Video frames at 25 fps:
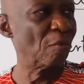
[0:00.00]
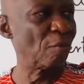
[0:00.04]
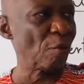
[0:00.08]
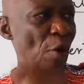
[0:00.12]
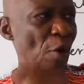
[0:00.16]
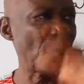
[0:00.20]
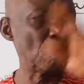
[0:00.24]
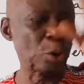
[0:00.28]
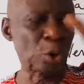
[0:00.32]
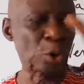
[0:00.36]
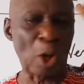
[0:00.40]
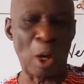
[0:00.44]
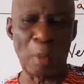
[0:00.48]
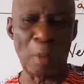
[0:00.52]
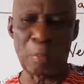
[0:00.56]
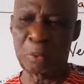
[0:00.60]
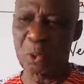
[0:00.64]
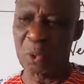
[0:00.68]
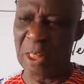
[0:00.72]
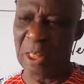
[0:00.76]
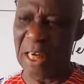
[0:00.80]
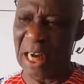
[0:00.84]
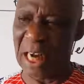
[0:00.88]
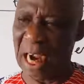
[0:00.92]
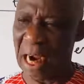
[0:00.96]
from top
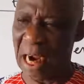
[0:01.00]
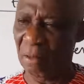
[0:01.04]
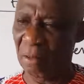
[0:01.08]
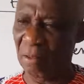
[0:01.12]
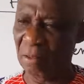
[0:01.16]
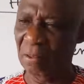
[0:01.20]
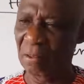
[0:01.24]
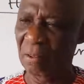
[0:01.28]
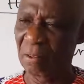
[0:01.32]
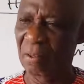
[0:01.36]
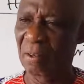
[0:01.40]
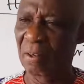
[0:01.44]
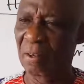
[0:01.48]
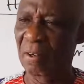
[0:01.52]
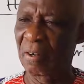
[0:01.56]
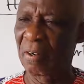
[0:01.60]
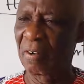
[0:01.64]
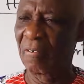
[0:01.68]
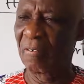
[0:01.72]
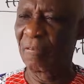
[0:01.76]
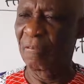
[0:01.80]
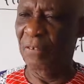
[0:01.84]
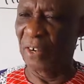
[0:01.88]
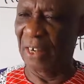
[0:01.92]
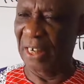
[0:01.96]
to down
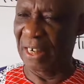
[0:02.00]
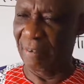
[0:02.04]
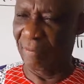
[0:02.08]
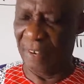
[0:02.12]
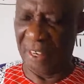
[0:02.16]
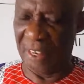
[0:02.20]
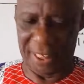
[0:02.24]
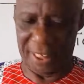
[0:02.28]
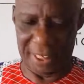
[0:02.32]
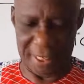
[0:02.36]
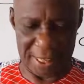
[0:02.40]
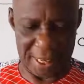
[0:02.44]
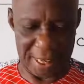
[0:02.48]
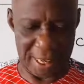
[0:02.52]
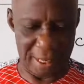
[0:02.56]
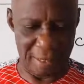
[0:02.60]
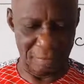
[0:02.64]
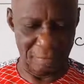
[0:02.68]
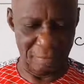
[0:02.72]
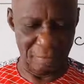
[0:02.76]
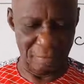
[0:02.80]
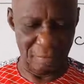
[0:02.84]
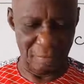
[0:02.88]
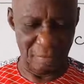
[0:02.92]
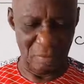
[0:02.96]
for the vertical.